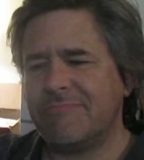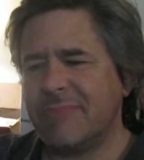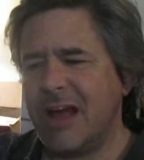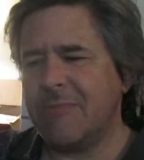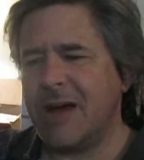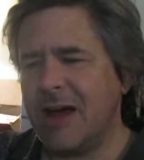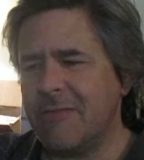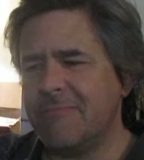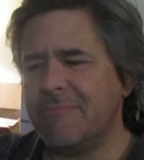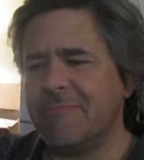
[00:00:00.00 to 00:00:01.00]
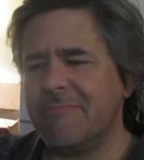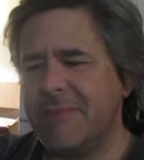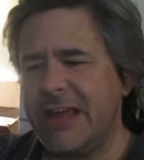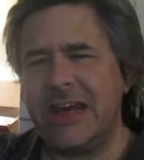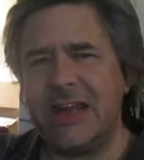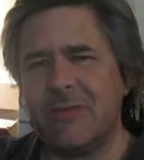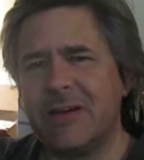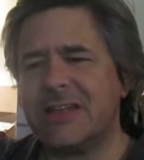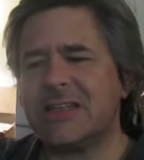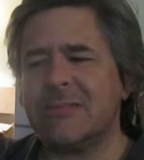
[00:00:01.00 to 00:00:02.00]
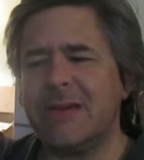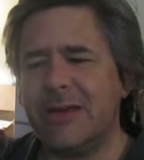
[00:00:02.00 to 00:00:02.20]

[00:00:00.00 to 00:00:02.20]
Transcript: how, how mean he was to me.